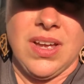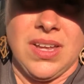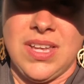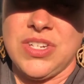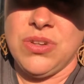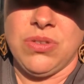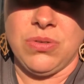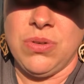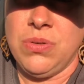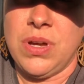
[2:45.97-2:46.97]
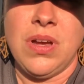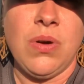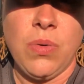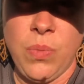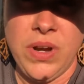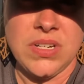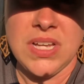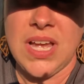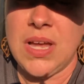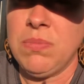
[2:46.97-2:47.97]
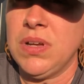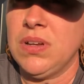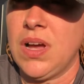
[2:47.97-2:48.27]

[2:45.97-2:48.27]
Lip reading: get you through wintertime.